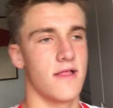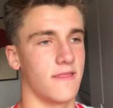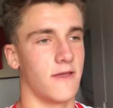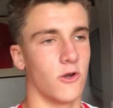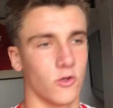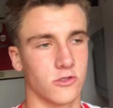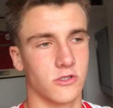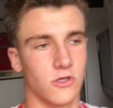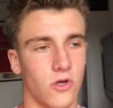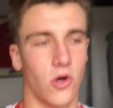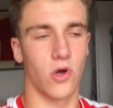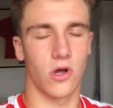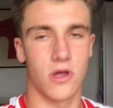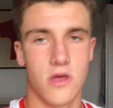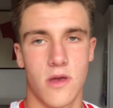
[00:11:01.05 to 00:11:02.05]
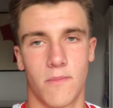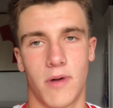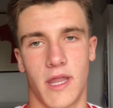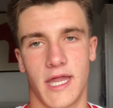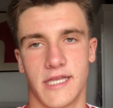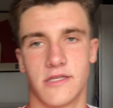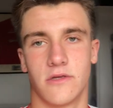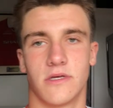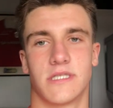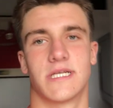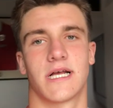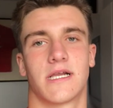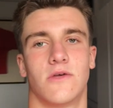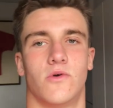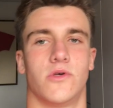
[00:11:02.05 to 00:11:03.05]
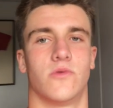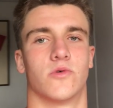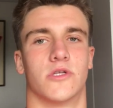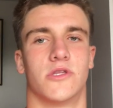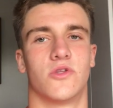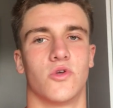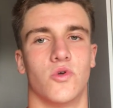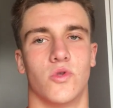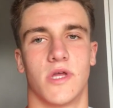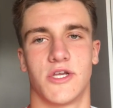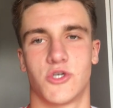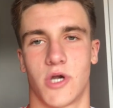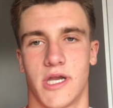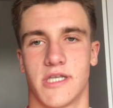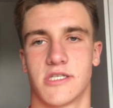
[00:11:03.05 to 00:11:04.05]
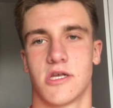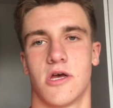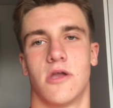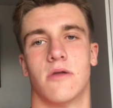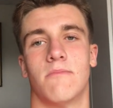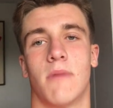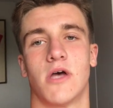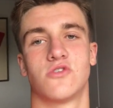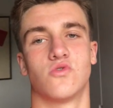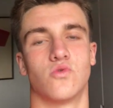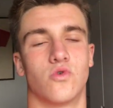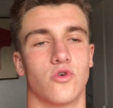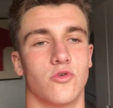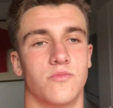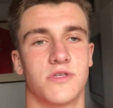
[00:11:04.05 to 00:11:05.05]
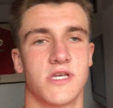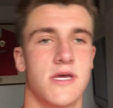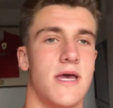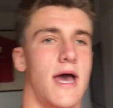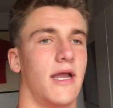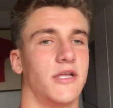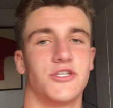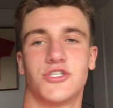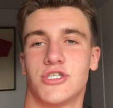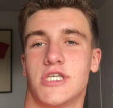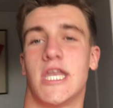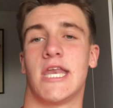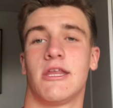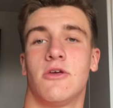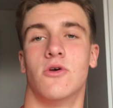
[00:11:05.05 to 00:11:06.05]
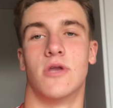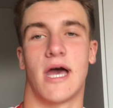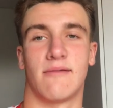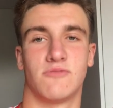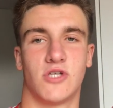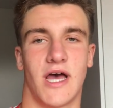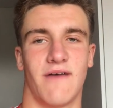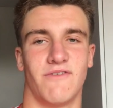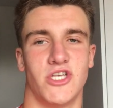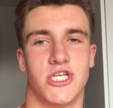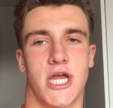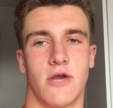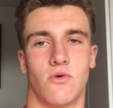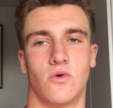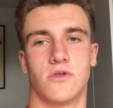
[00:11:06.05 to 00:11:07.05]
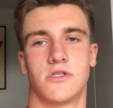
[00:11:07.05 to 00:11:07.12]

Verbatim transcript: They're not too long, but they do exactly what you want to do. They train certain muscle groups, and it's just a good app to have in general.